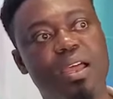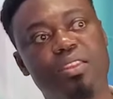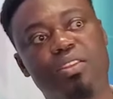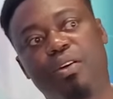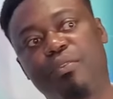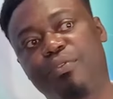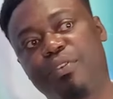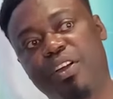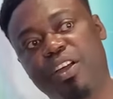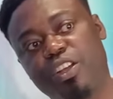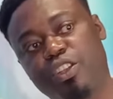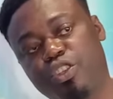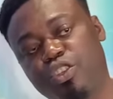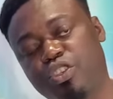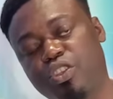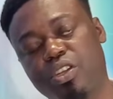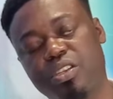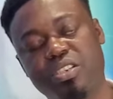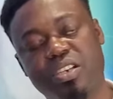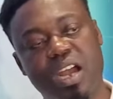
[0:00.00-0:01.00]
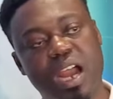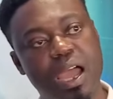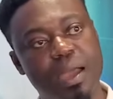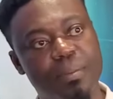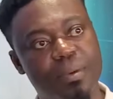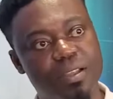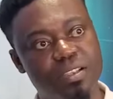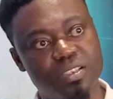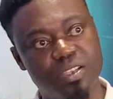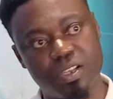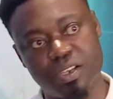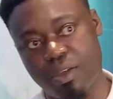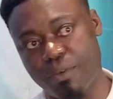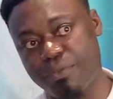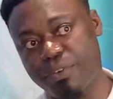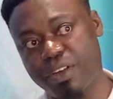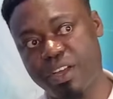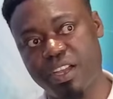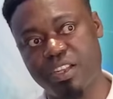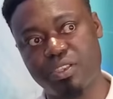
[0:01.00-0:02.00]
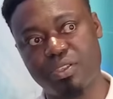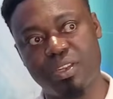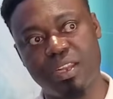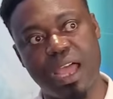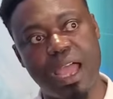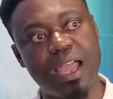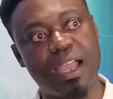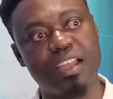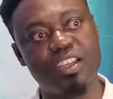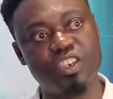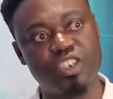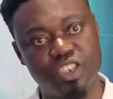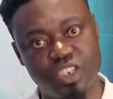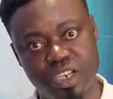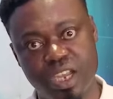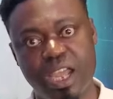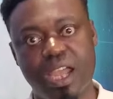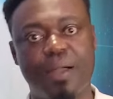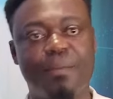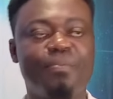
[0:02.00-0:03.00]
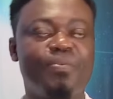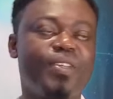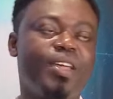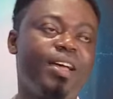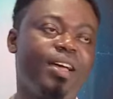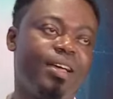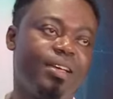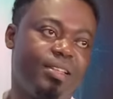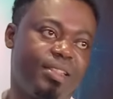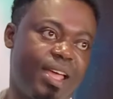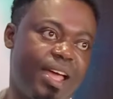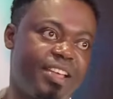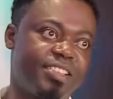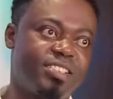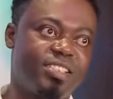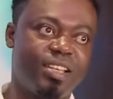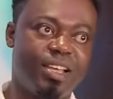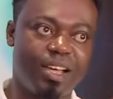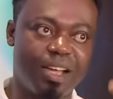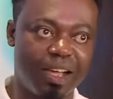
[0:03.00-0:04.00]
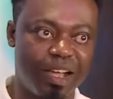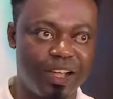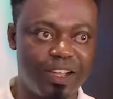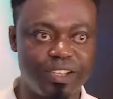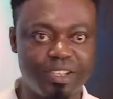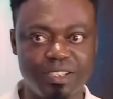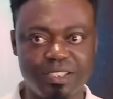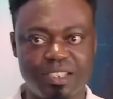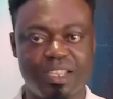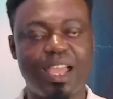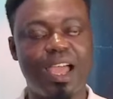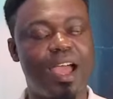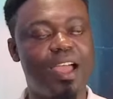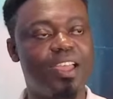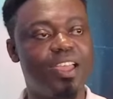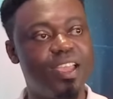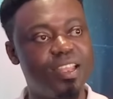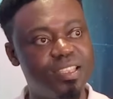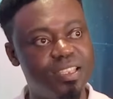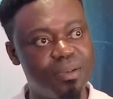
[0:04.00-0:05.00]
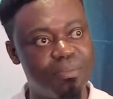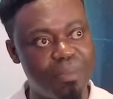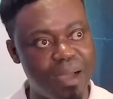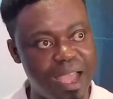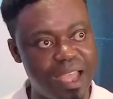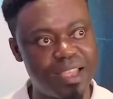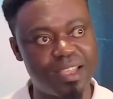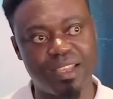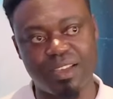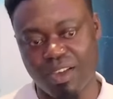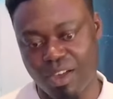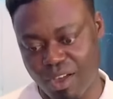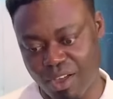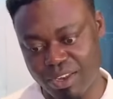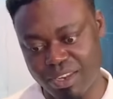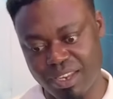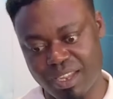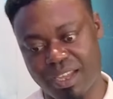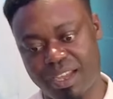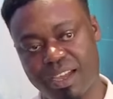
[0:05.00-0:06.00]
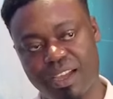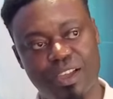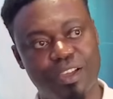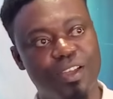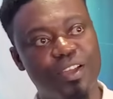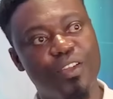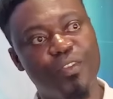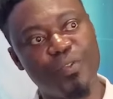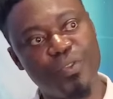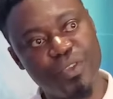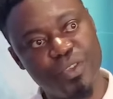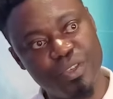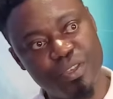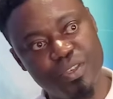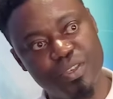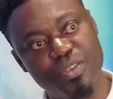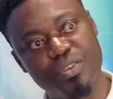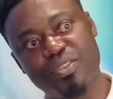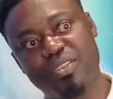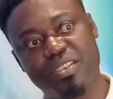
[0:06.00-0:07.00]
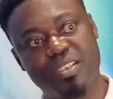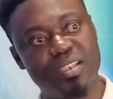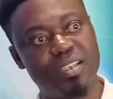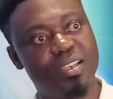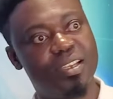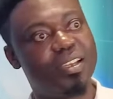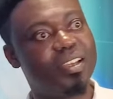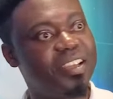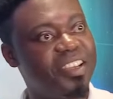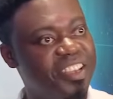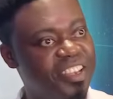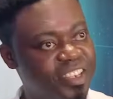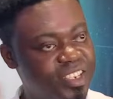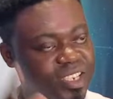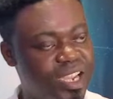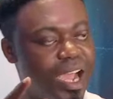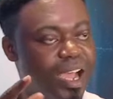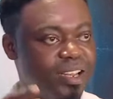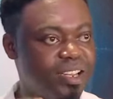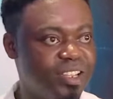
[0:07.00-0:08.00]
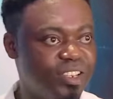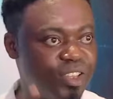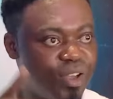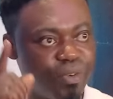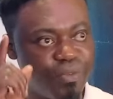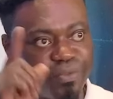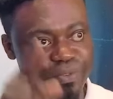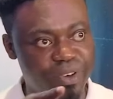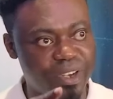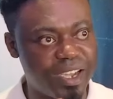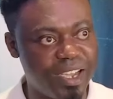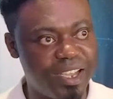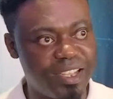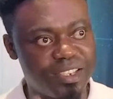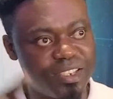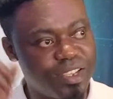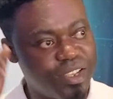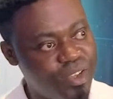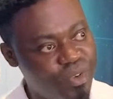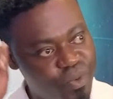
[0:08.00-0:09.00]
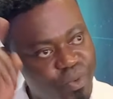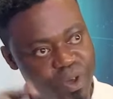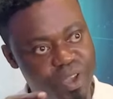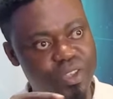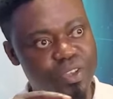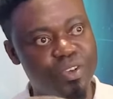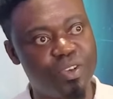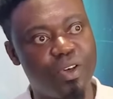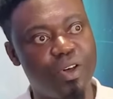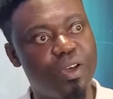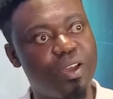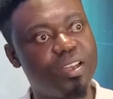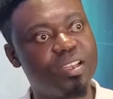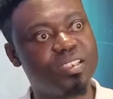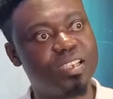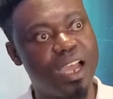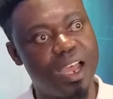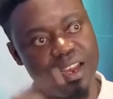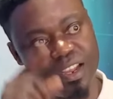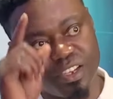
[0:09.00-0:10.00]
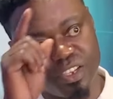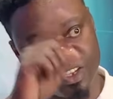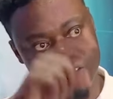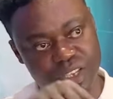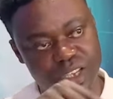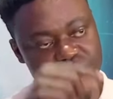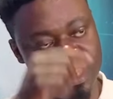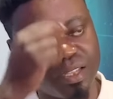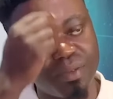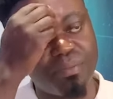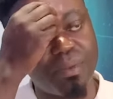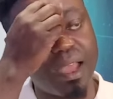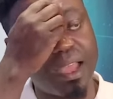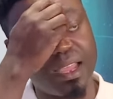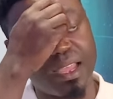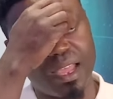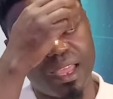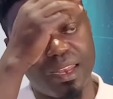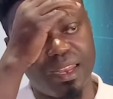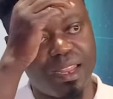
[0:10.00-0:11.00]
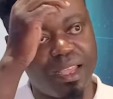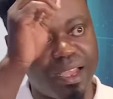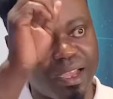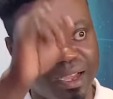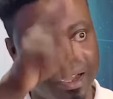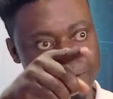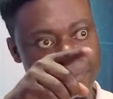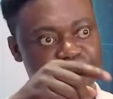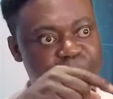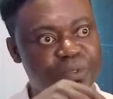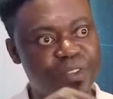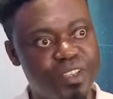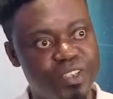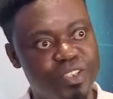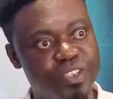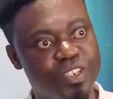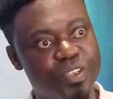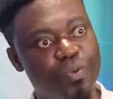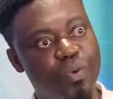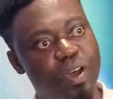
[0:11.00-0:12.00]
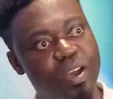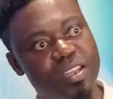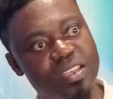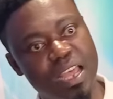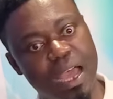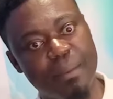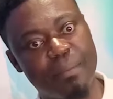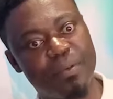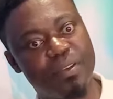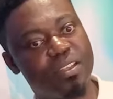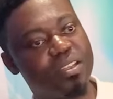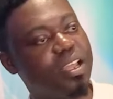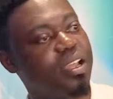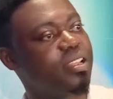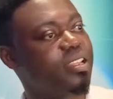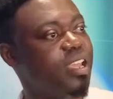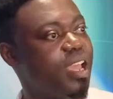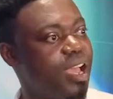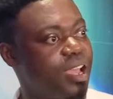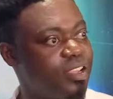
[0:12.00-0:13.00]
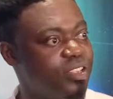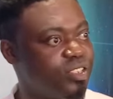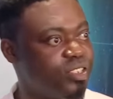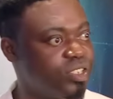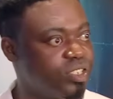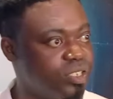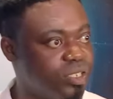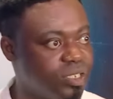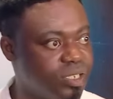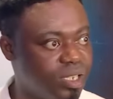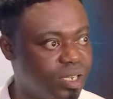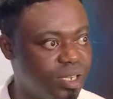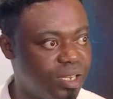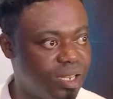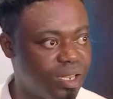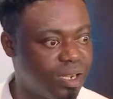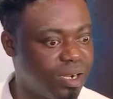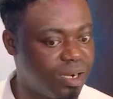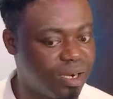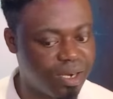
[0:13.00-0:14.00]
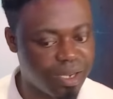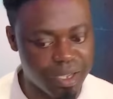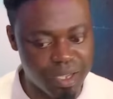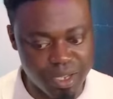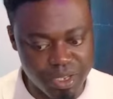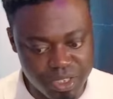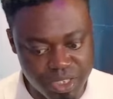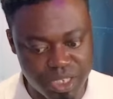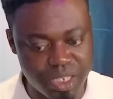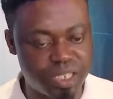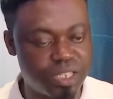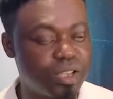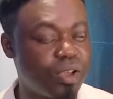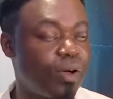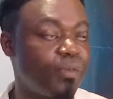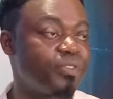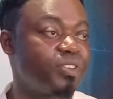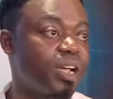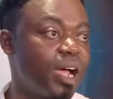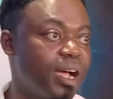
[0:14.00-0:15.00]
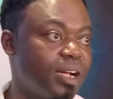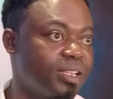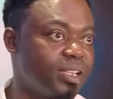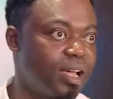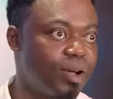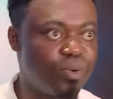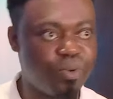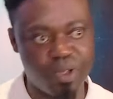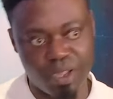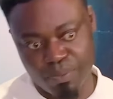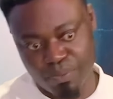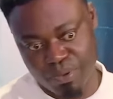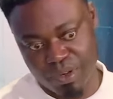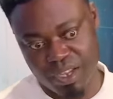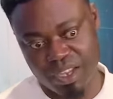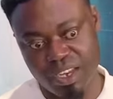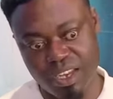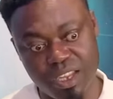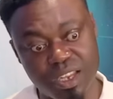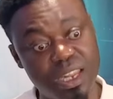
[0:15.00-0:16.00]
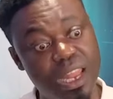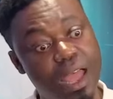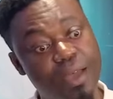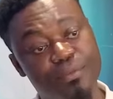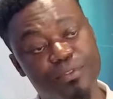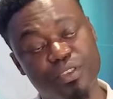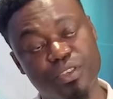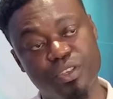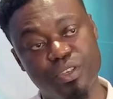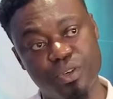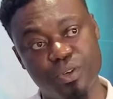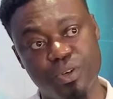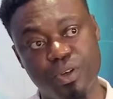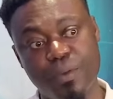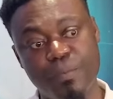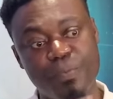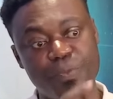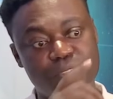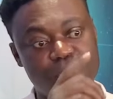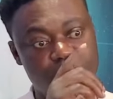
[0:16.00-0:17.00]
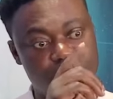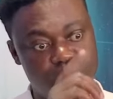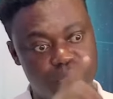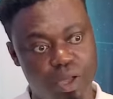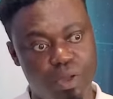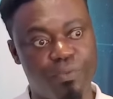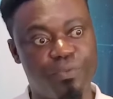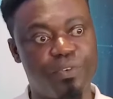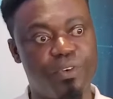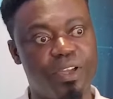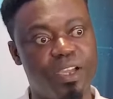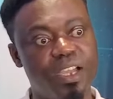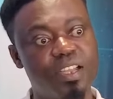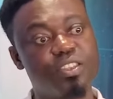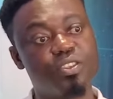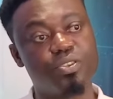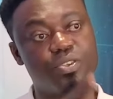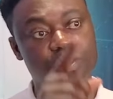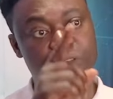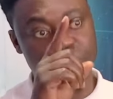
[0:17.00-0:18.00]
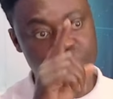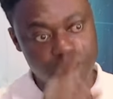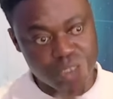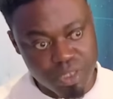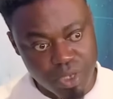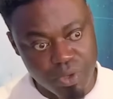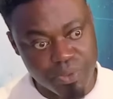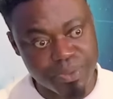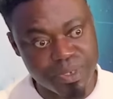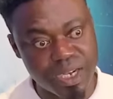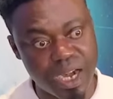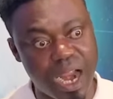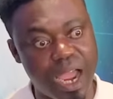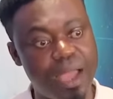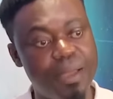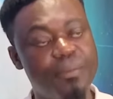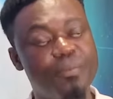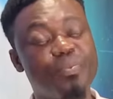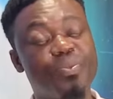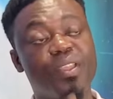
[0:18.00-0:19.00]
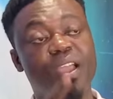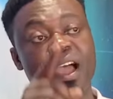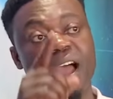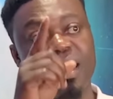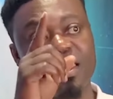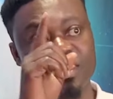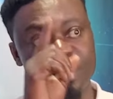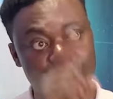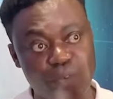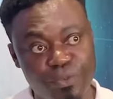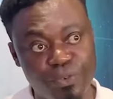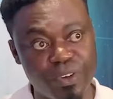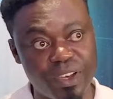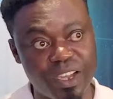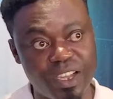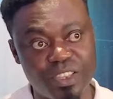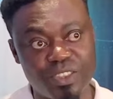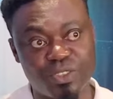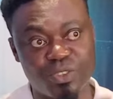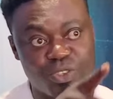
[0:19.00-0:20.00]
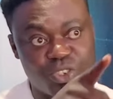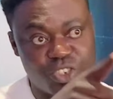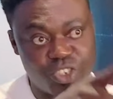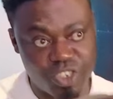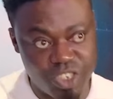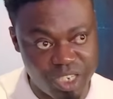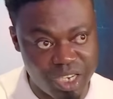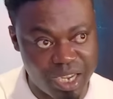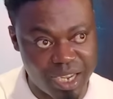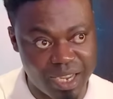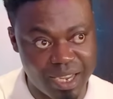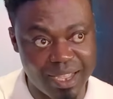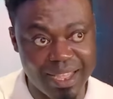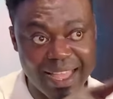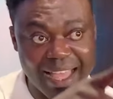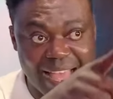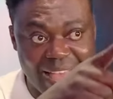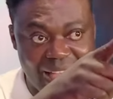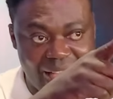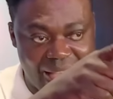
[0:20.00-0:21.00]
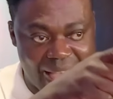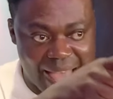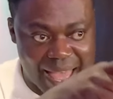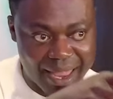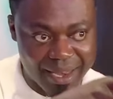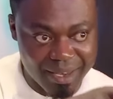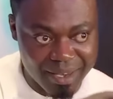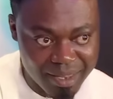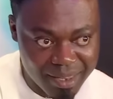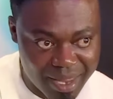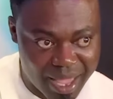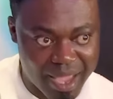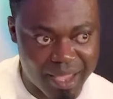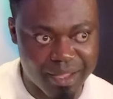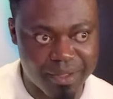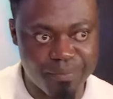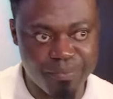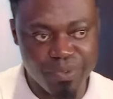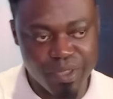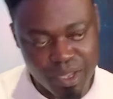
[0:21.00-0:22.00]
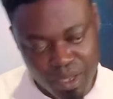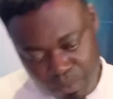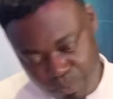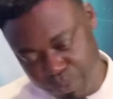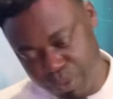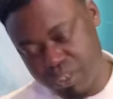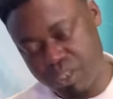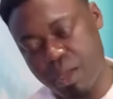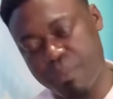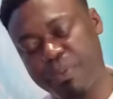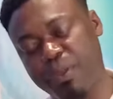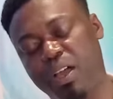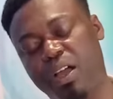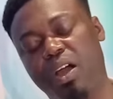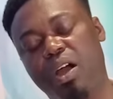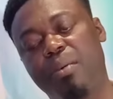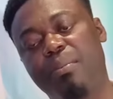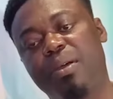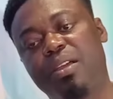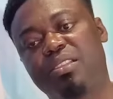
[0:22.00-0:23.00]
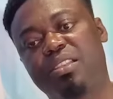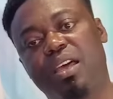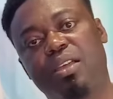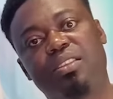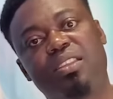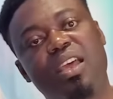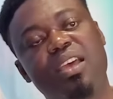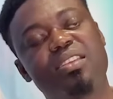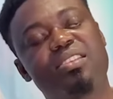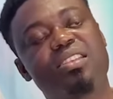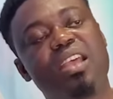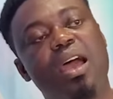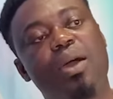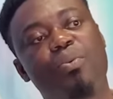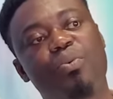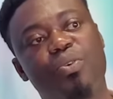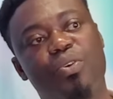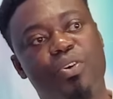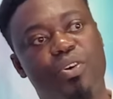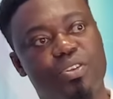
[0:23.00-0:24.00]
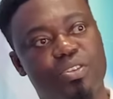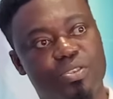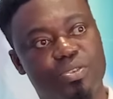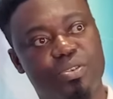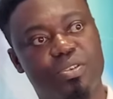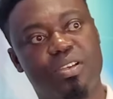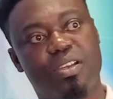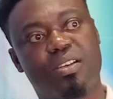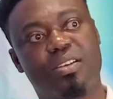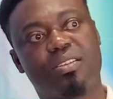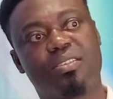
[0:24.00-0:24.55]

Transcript: And don't forget to subscribe. And so don't forget to like and share. Hit the mic on the UC channel. Don't forget, when you go on the channel, just hit the mic and you see what is happening. And here in the city of Changda, we are bringing it live to you. Don't forget to subscribe. And don't forget to share and like. Put up your comment, and next time we're going to